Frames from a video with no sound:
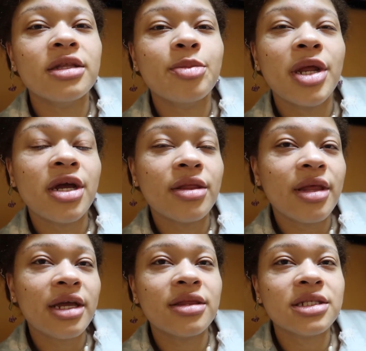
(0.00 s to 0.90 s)
depending on
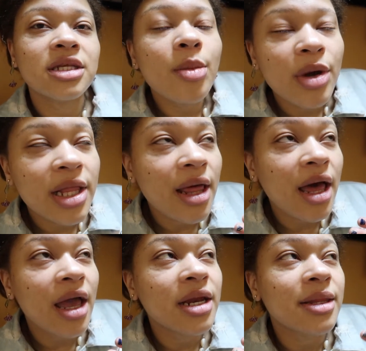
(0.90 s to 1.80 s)
like the subway
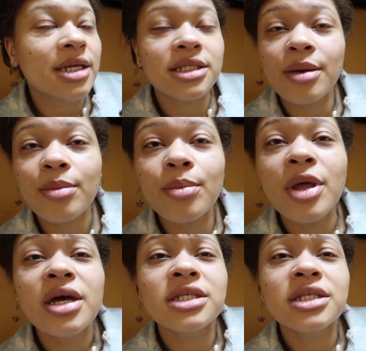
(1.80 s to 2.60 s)
line and like some